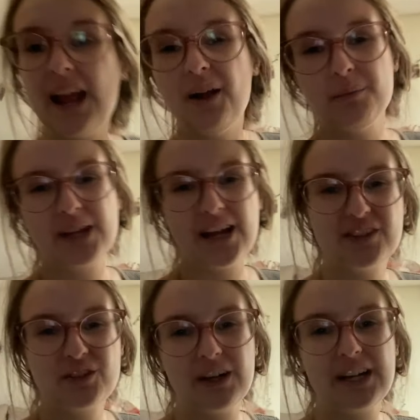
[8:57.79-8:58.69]
Yeah, I hope you guys
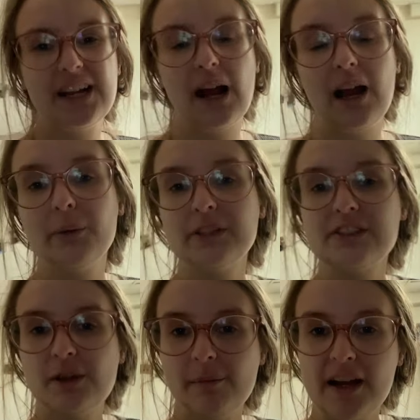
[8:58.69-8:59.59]
enjoyed it and I will
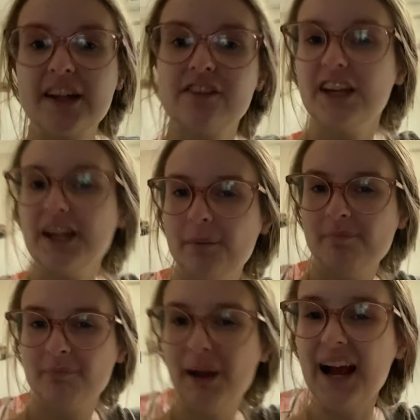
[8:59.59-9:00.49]
see you in my next video.
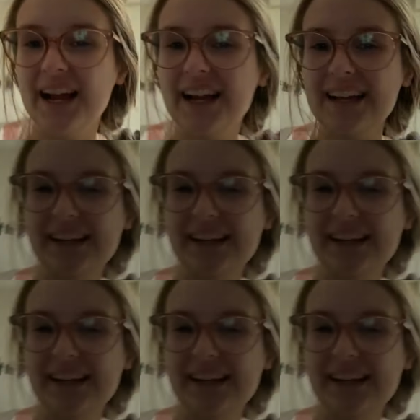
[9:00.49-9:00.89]
Bye!